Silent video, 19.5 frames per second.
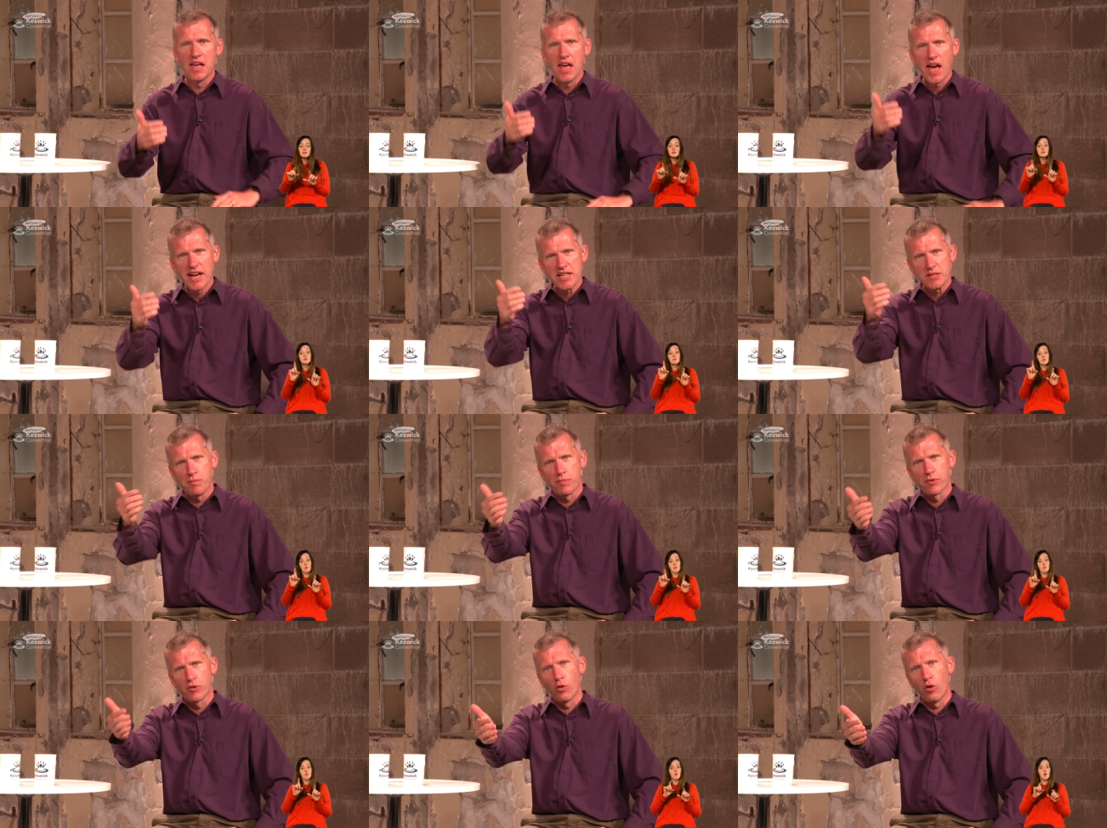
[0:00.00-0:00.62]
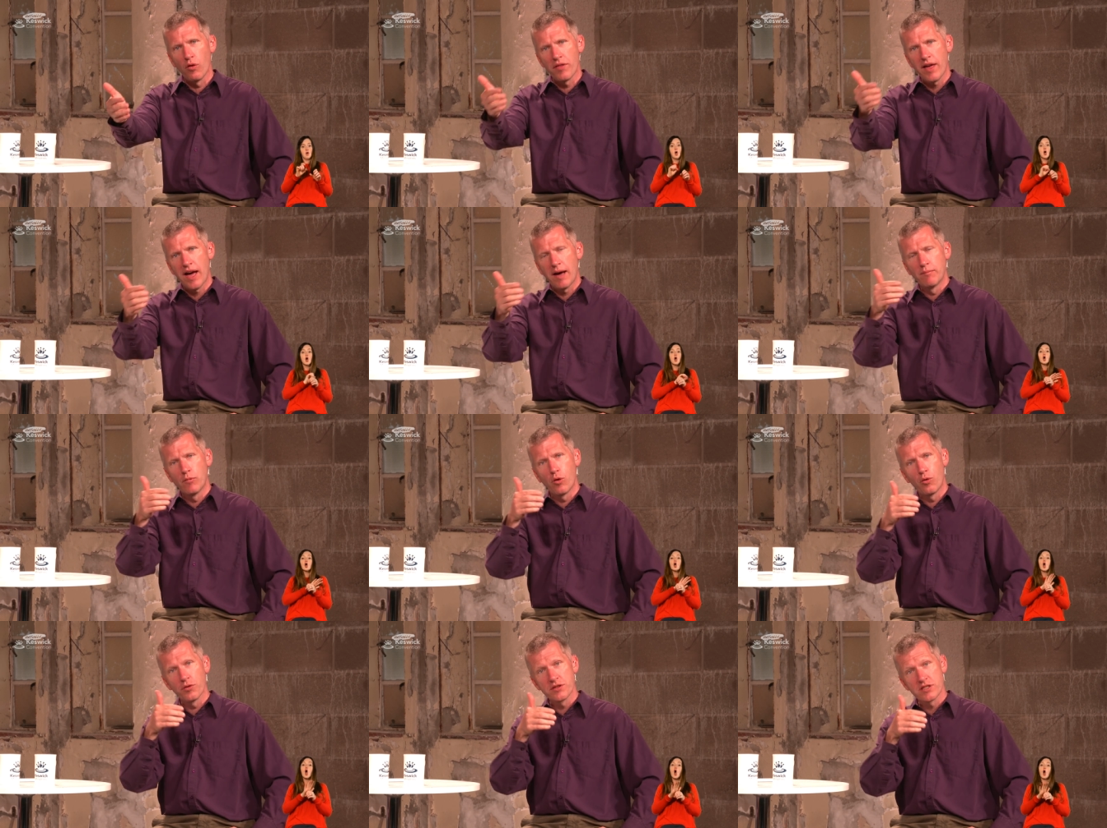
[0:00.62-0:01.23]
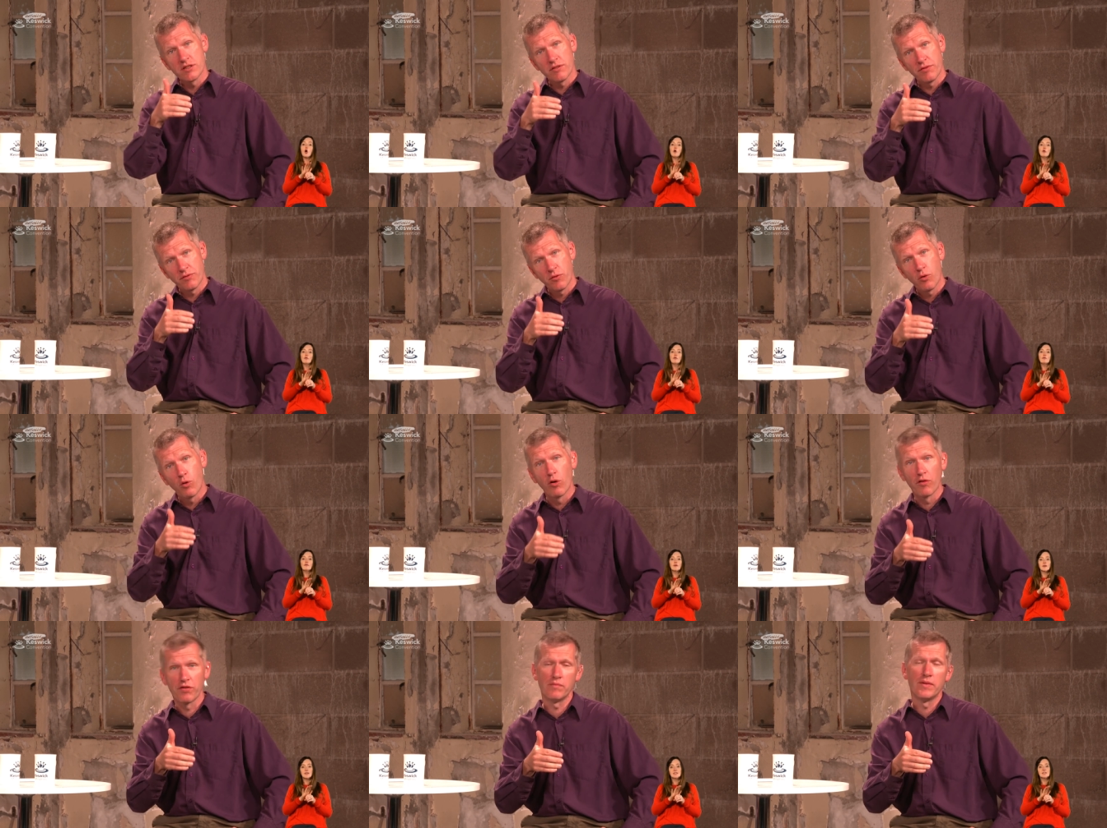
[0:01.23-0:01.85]
has brought that more to the
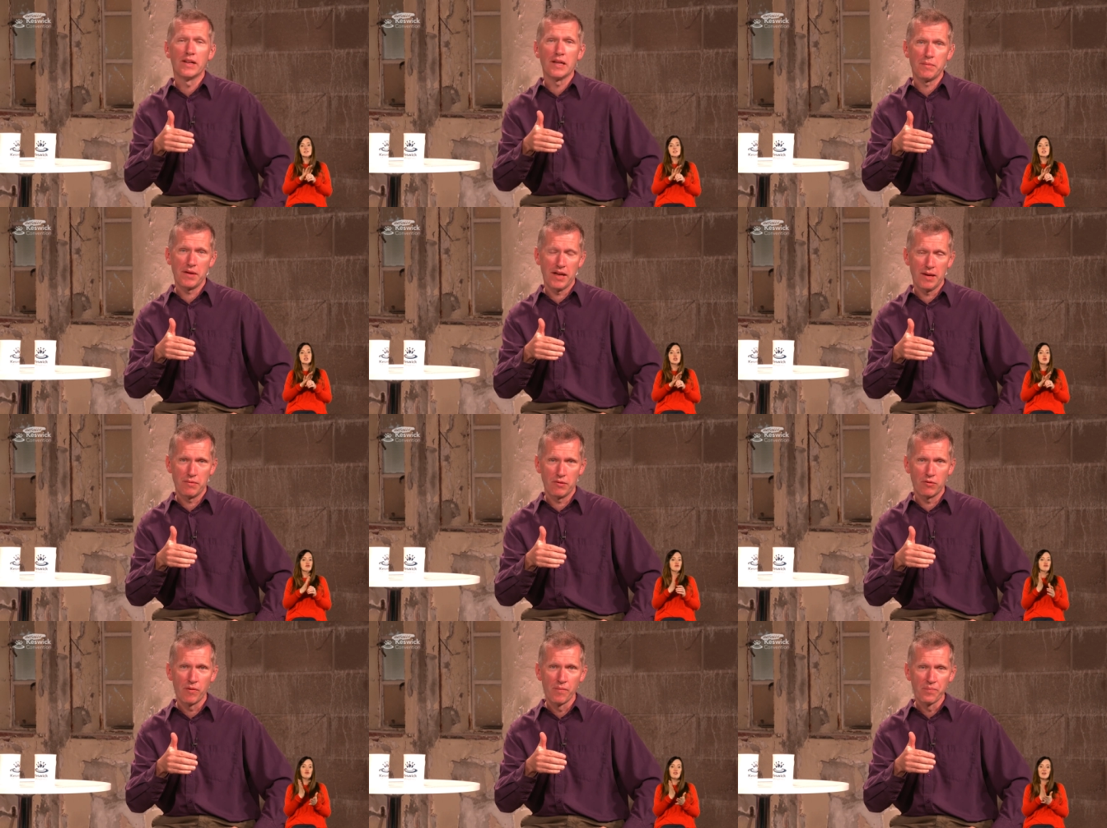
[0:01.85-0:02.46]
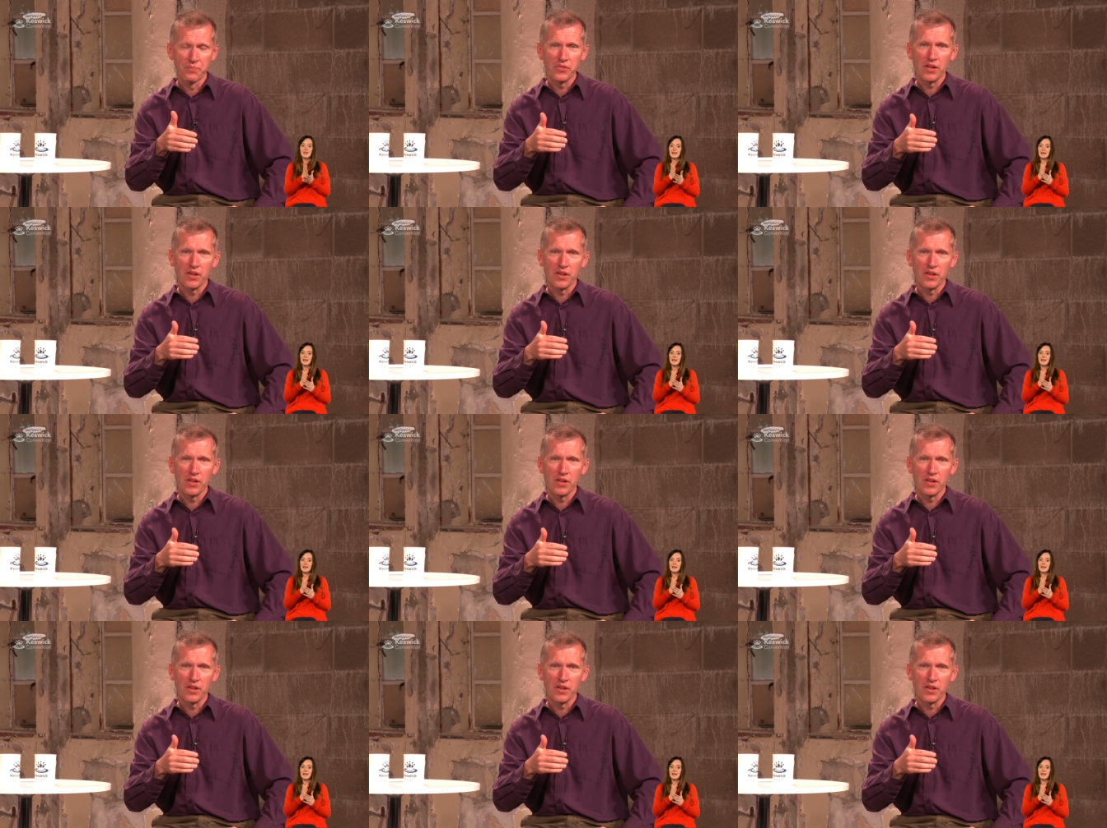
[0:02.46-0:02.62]
fore for many people.